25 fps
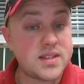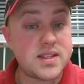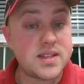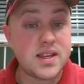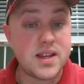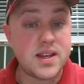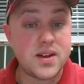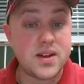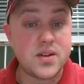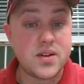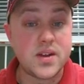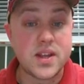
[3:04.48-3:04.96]
to
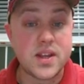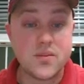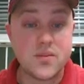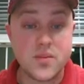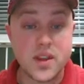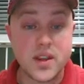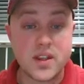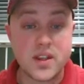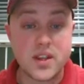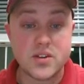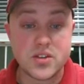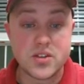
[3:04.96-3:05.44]
till and
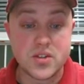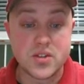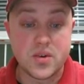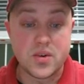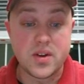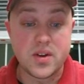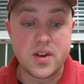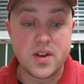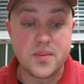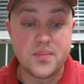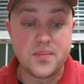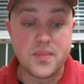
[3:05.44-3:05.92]
rake your
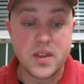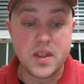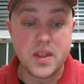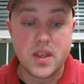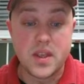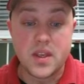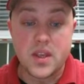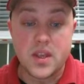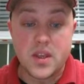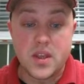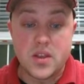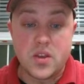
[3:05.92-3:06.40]
soil.
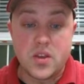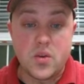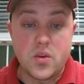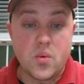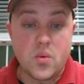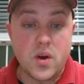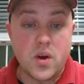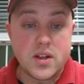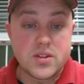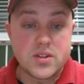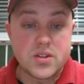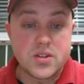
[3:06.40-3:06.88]
You
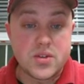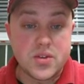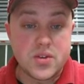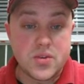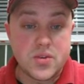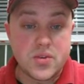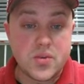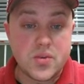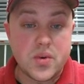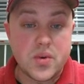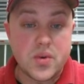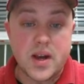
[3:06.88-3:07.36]
want
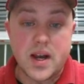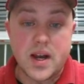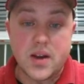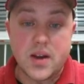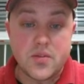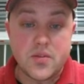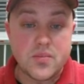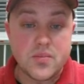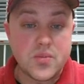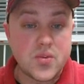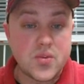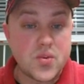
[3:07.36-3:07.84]
to
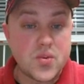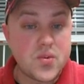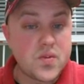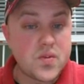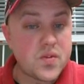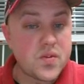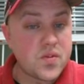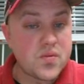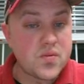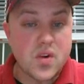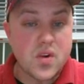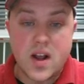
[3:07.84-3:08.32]

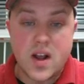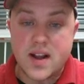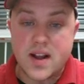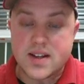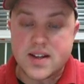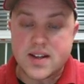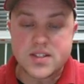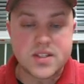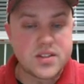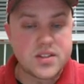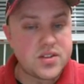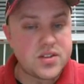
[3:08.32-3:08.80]
remove
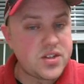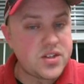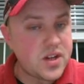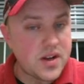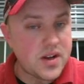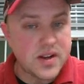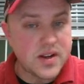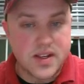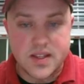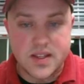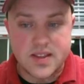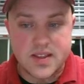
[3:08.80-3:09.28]
rocks and
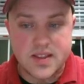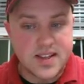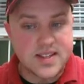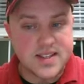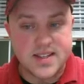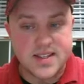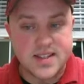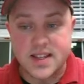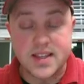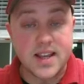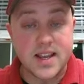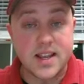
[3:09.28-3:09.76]
junk and things
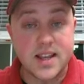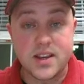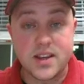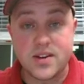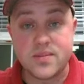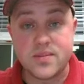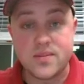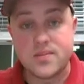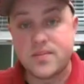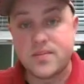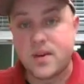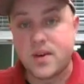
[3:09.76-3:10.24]
like that.
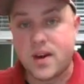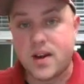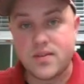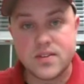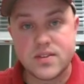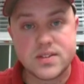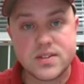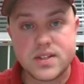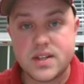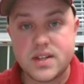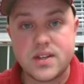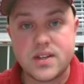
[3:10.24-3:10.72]
You
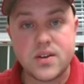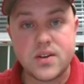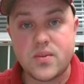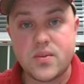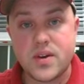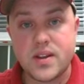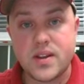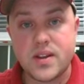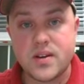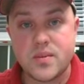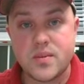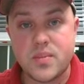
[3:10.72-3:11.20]
obviously don't
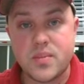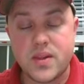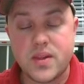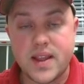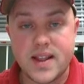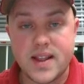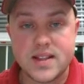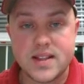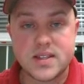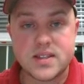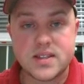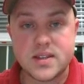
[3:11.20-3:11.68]
want your
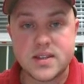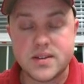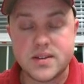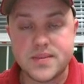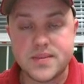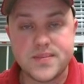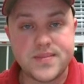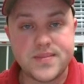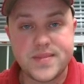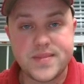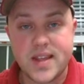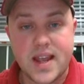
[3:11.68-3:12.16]
plants
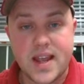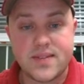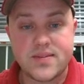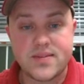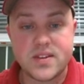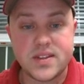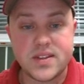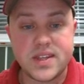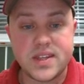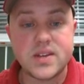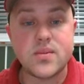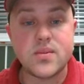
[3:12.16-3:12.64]
to have to
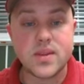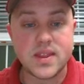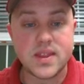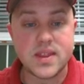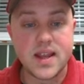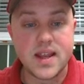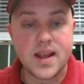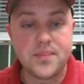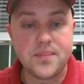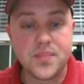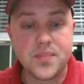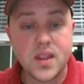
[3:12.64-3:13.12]
deal with
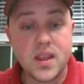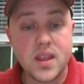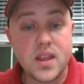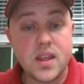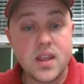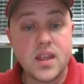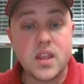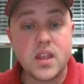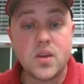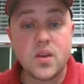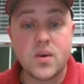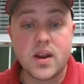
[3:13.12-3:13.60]
that.
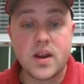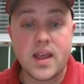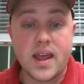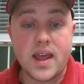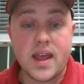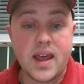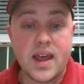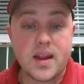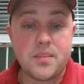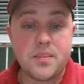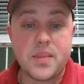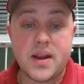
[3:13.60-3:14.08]
You want to
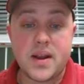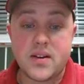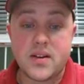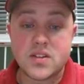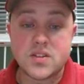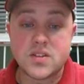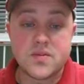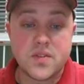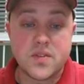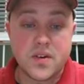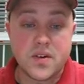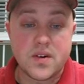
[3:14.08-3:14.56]
add a
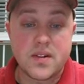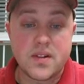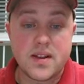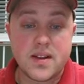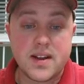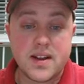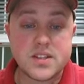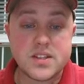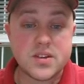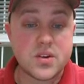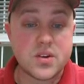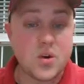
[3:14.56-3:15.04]
balanced
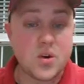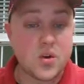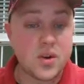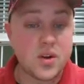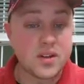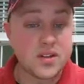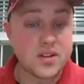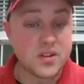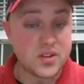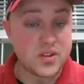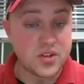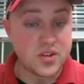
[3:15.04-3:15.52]
fertilizer
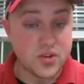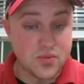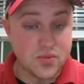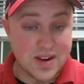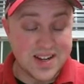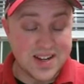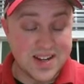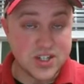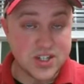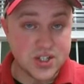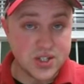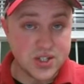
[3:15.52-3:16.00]
according to the
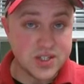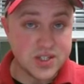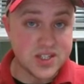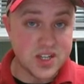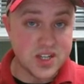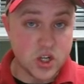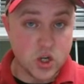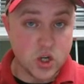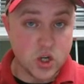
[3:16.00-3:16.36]
directions.